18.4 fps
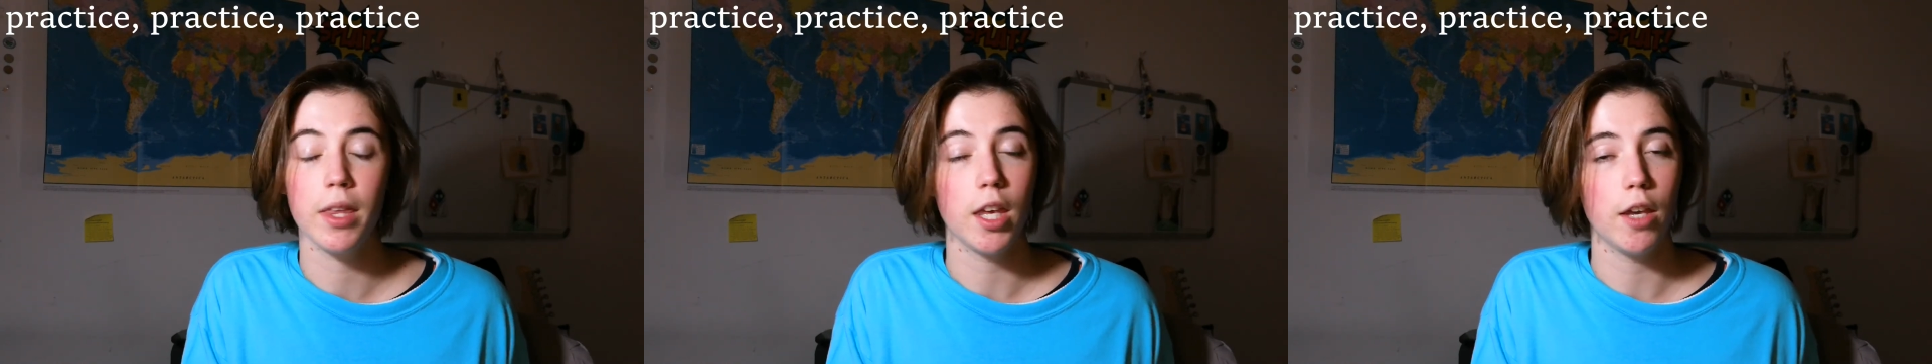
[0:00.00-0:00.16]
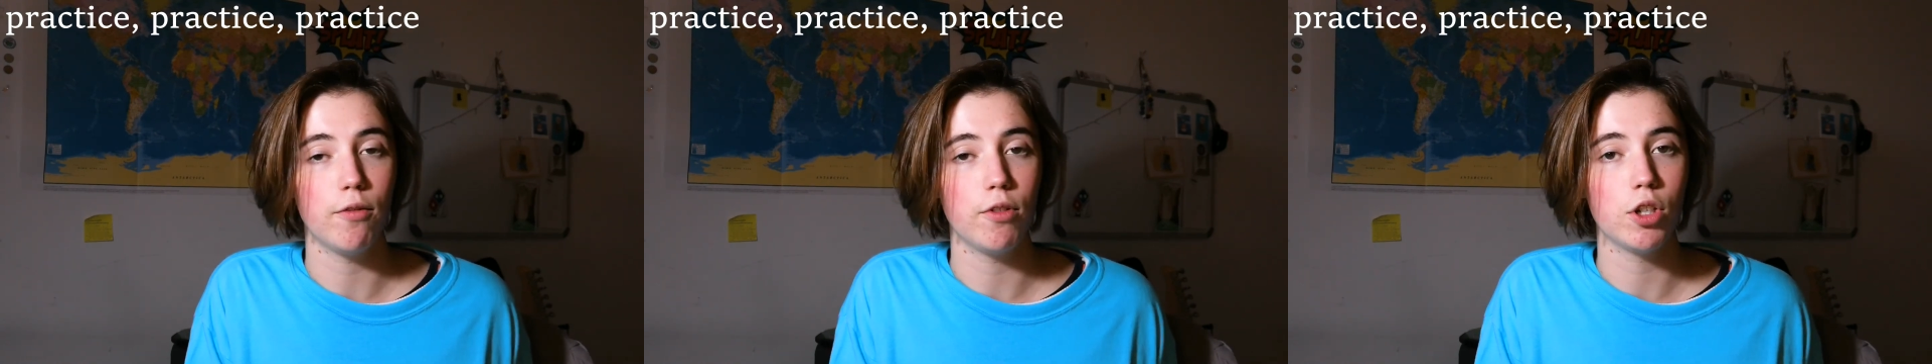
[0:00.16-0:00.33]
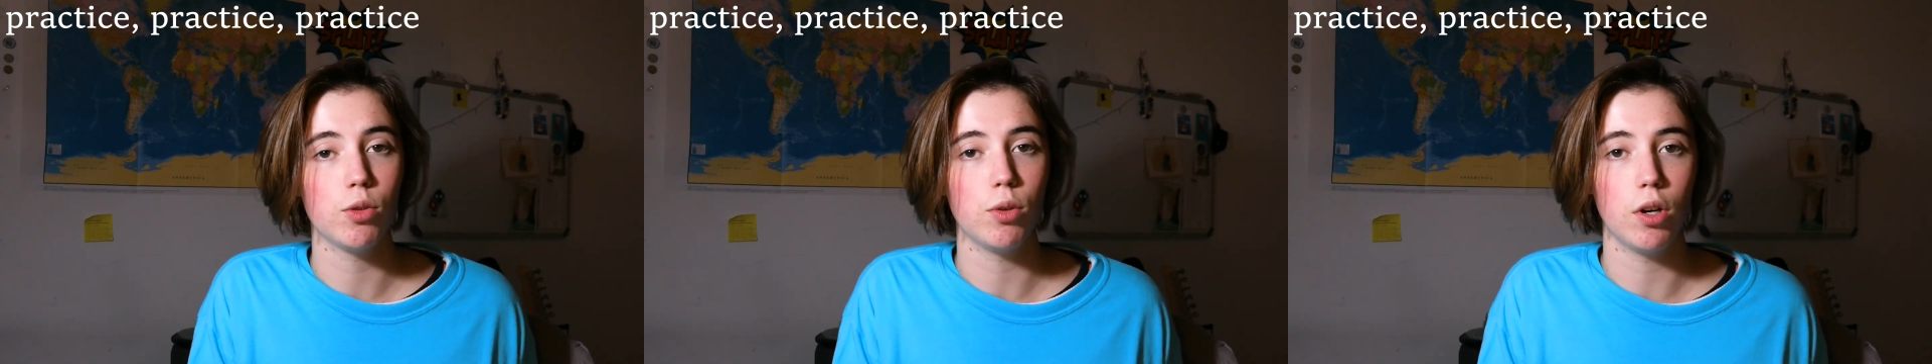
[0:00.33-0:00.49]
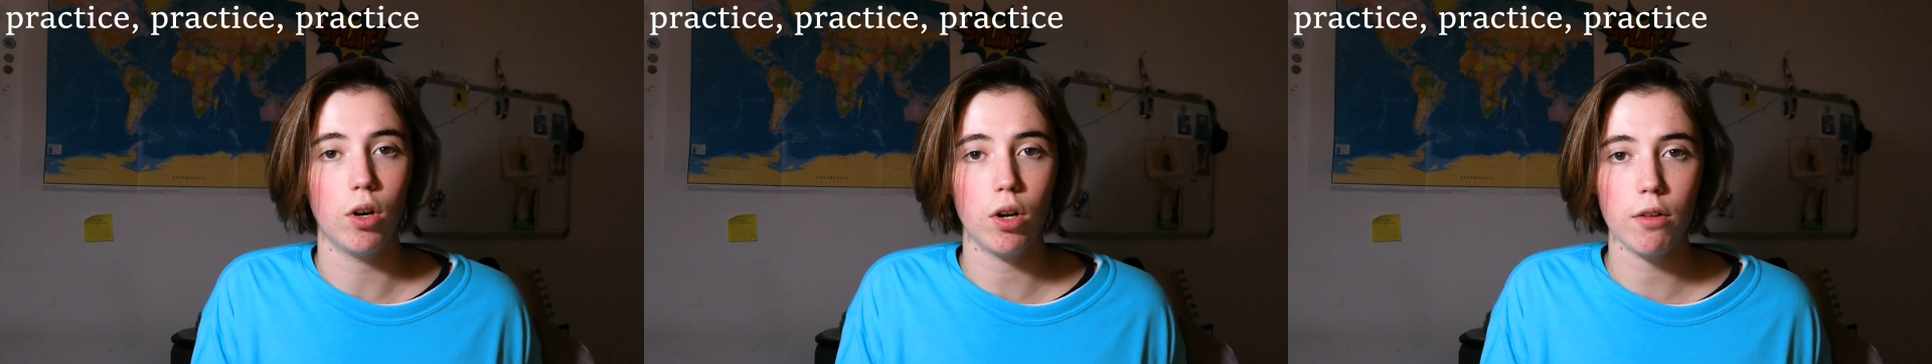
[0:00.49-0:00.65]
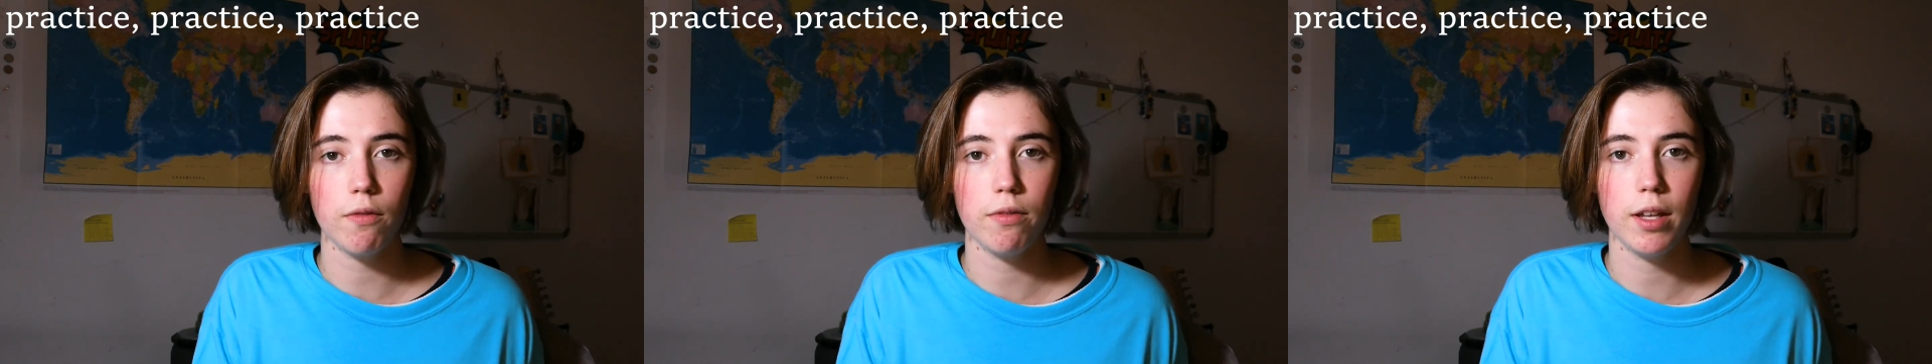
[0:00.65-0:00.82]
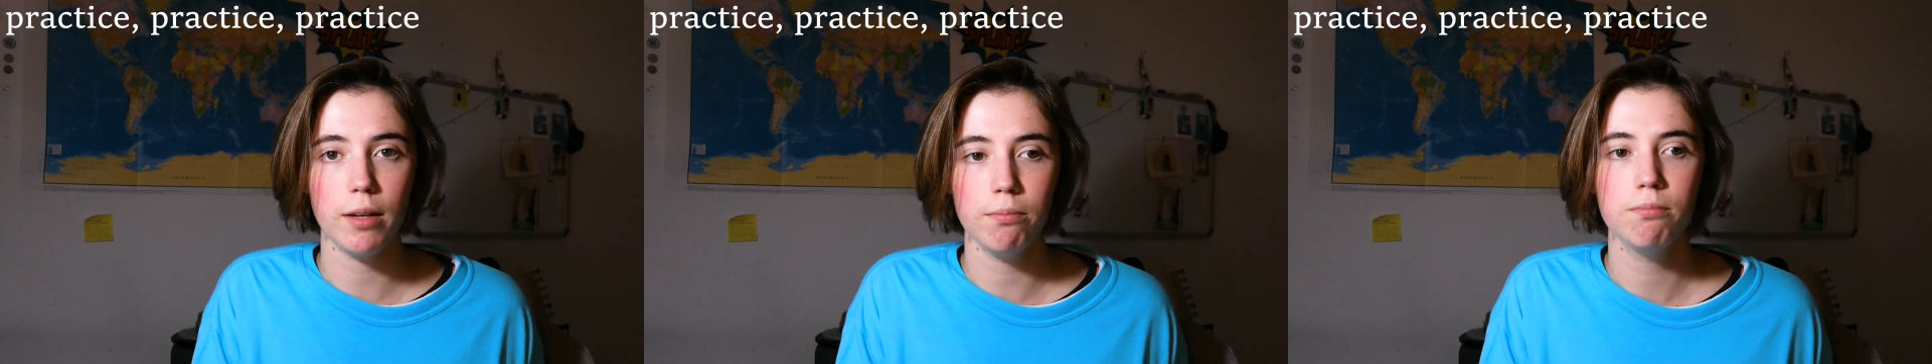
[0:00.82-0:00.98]
If you do a lot
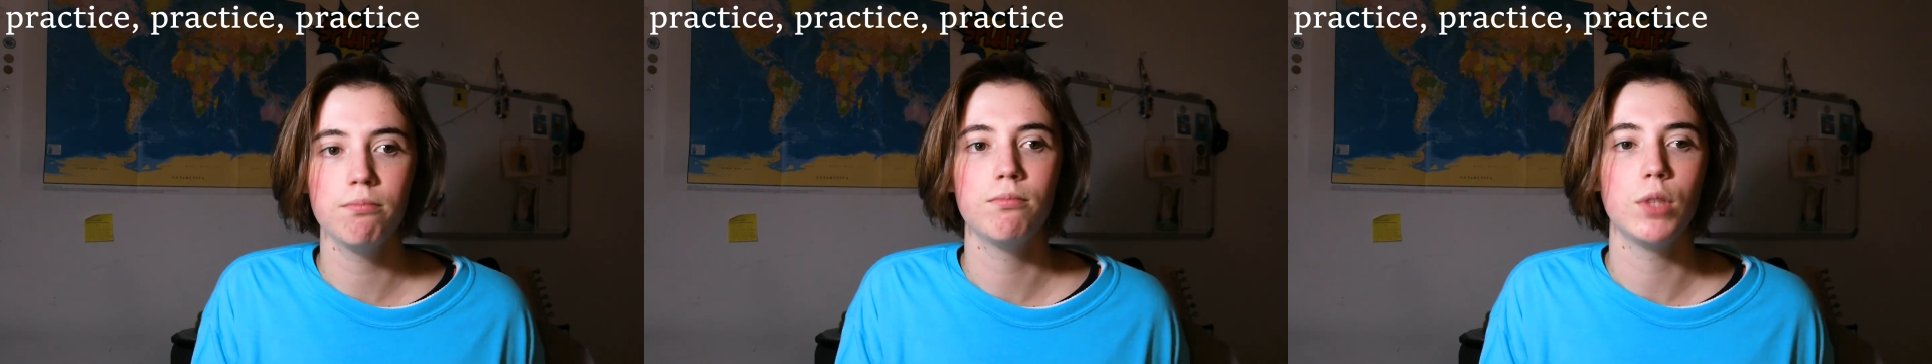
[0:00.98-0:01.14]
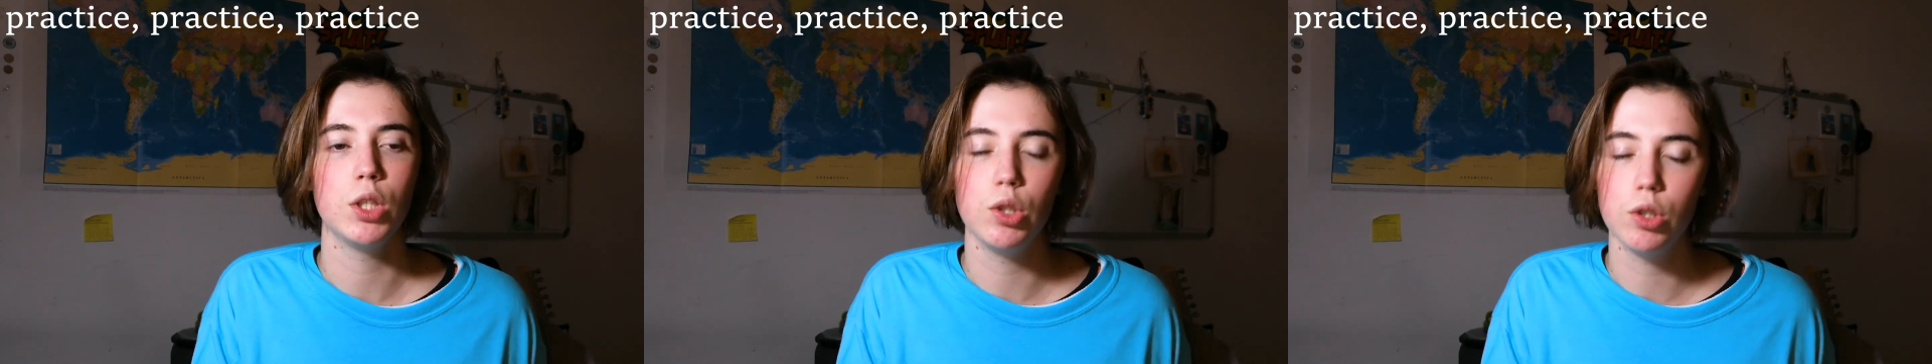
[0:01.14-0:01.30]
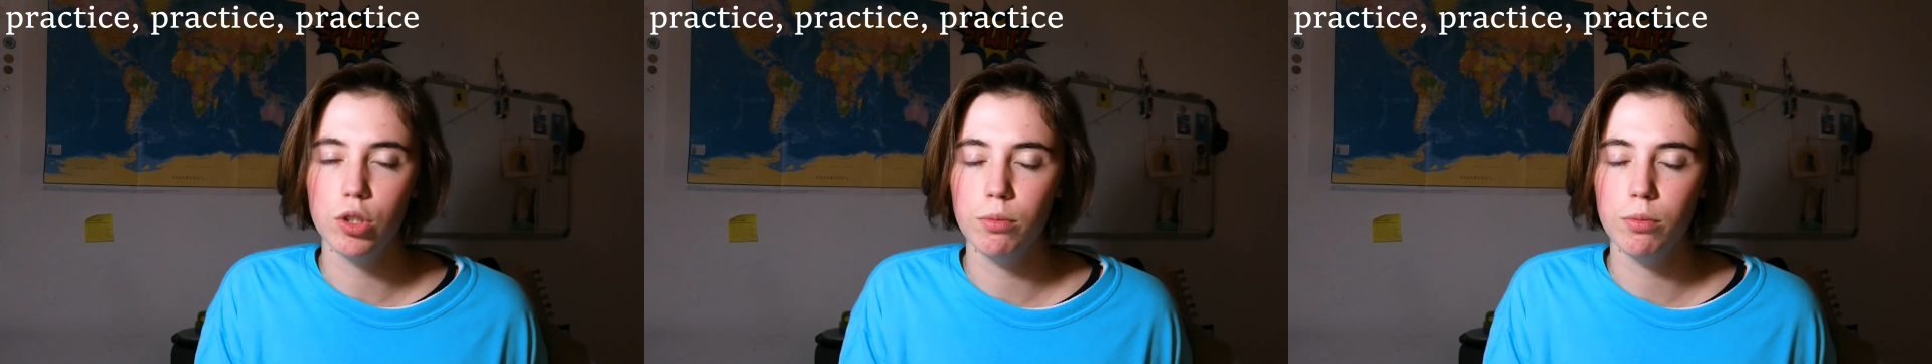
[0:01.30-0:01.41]
of them, you'll